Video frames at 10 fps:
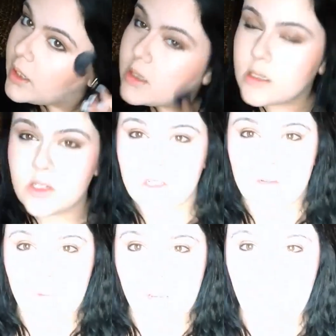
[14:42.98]
I guess it's
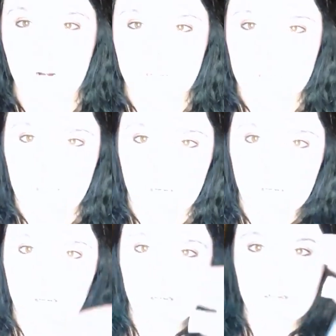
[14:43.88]
just a makeup artist
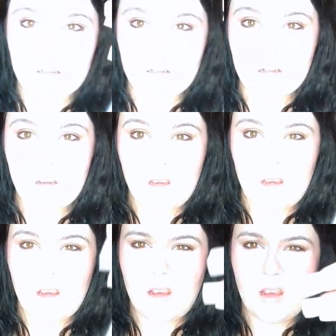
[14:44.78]
thing because
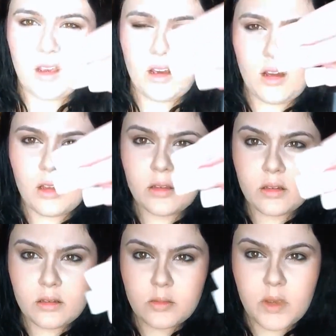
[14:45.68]

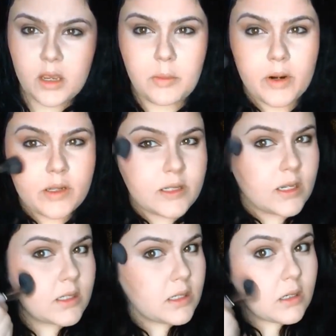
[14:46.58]
all the makeup artists
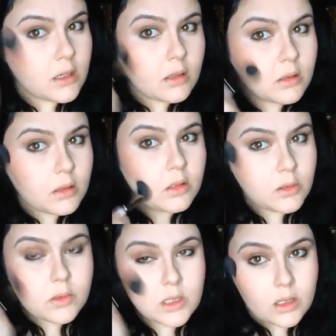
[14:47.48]
I see
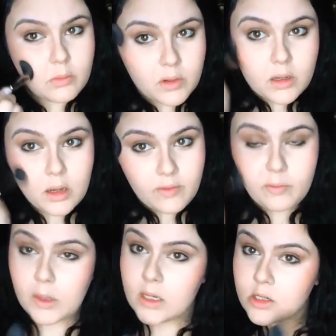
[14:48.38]
use a lot
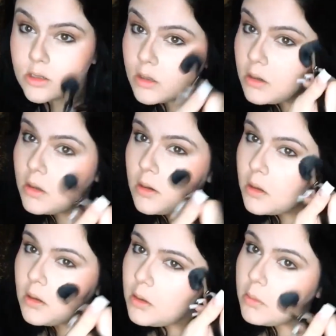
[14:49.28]
of blush.
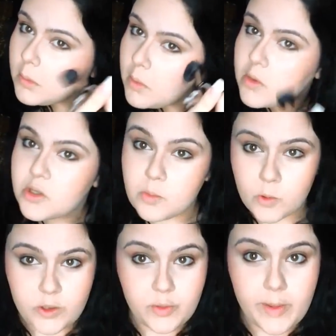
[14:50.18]
Maybe we're just
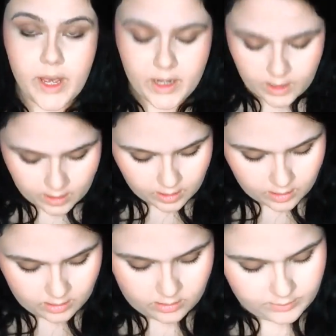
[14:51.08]
more dramatic.
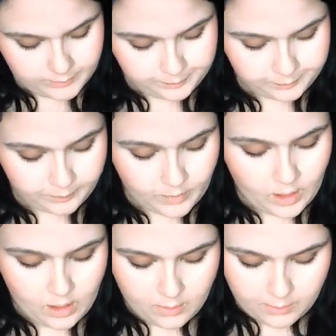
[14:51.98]

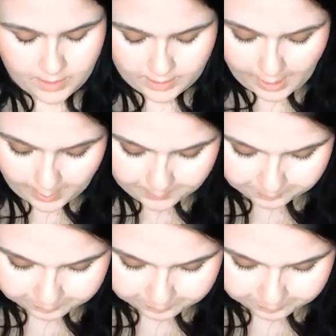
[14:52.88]
But yeah.